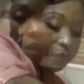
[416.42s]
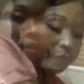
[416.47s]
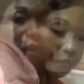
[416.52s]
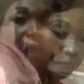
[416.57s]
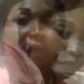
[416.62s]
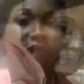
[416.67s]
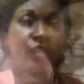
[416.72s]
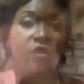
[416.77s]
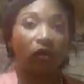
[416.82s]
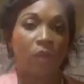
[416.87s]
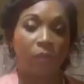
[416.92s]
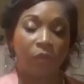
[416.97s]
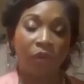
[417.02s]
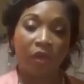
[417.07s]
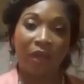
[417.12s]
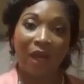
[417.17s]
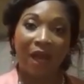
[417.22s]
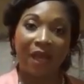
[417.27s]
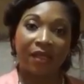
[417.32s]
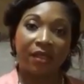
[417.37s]
Okay, so I'm going
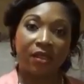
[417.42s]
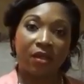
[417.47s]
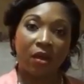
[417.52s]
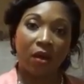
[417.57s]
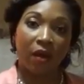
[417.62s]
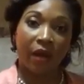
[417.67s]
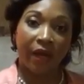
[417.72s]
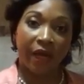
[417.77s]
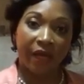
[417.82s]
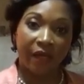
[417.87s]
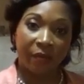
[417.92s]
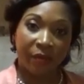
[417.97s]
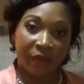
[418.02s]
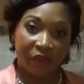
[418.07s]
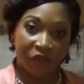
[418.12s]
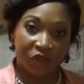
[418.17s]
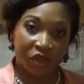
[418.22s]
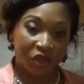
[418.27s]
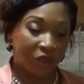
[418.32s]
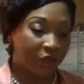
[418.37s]
to add in our egg
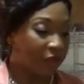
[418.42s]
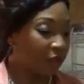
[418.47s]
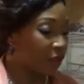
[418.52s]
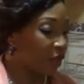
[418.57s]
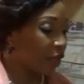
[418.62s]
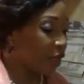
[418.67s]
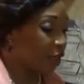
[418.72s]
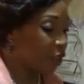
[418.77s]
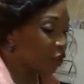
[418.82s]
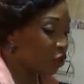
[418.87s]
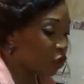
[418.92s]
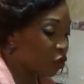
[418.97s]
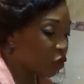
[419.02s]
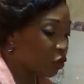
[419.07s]
mixture in